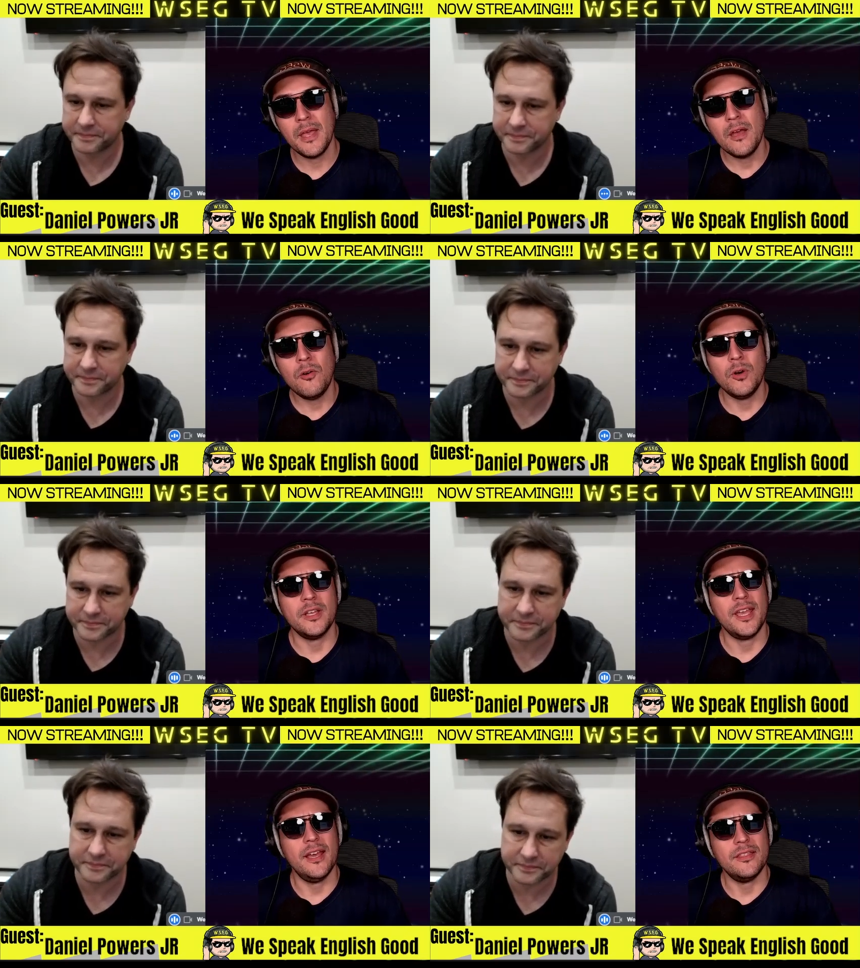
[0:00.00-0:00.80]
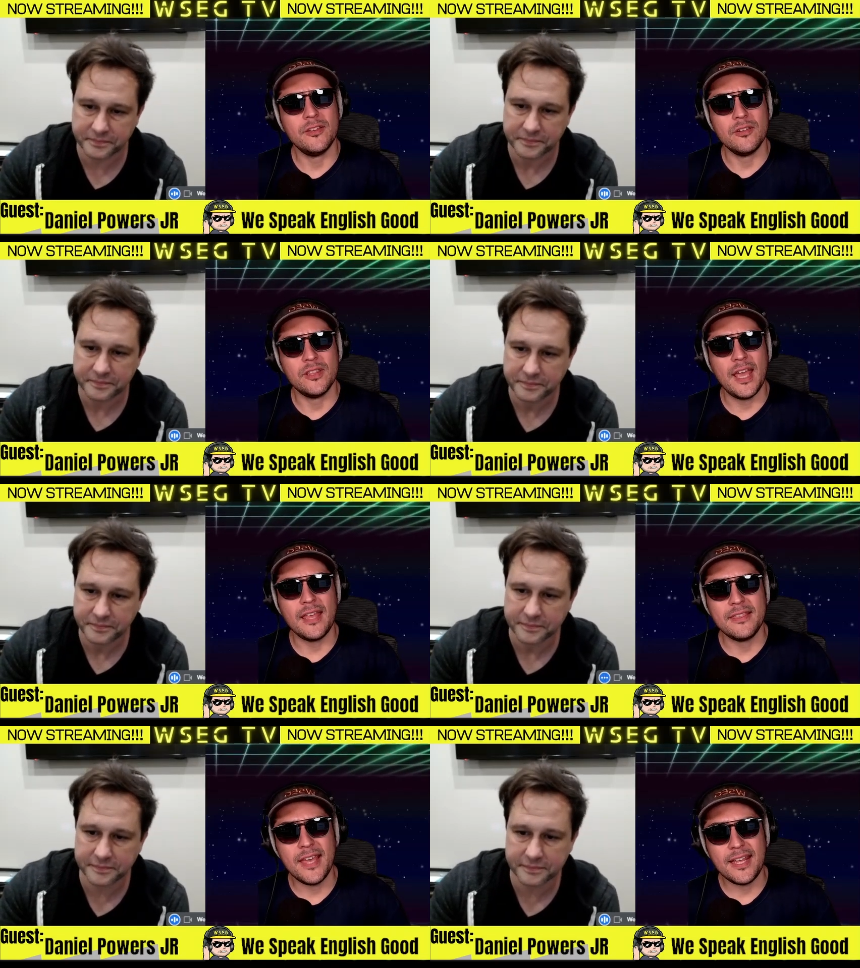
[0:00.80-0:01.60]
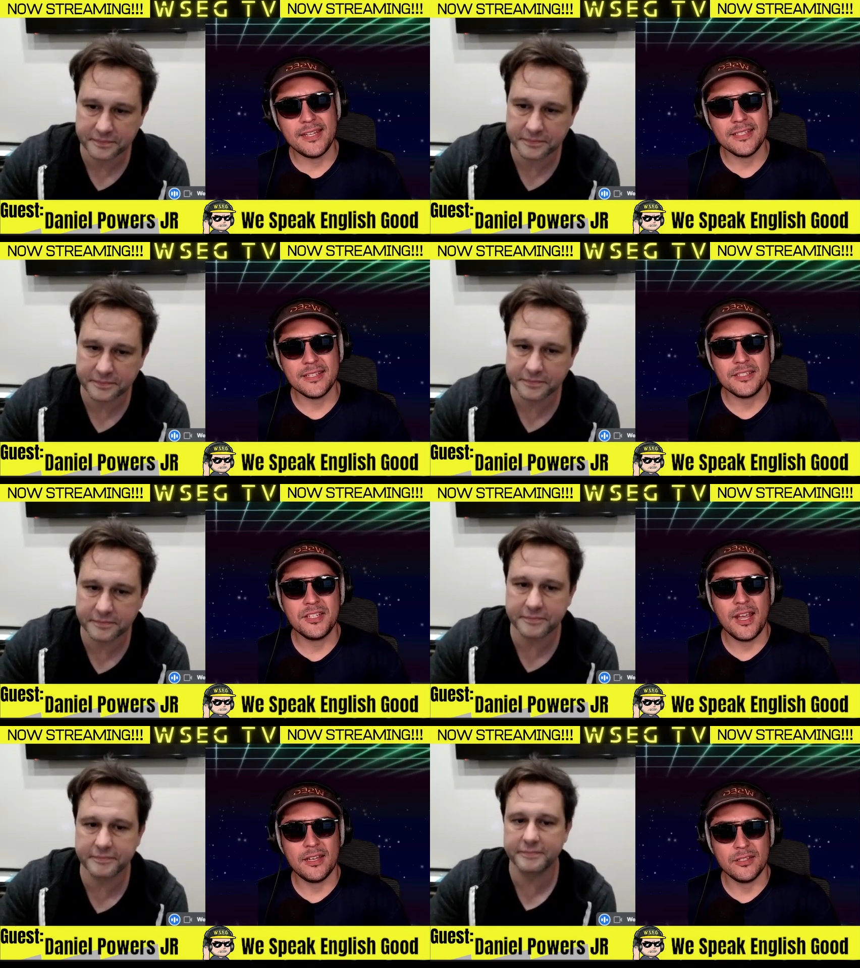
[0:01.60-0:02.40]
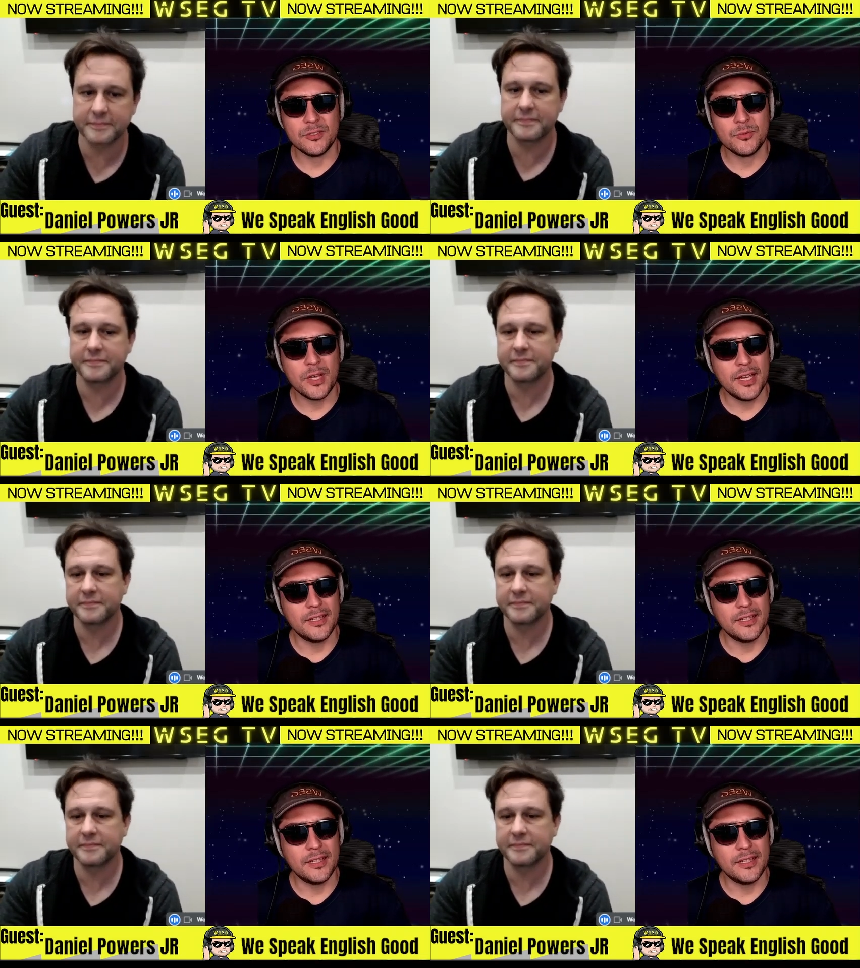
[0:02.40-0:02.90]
Speaker 1: Well, yeah, there that that is a challenge, right?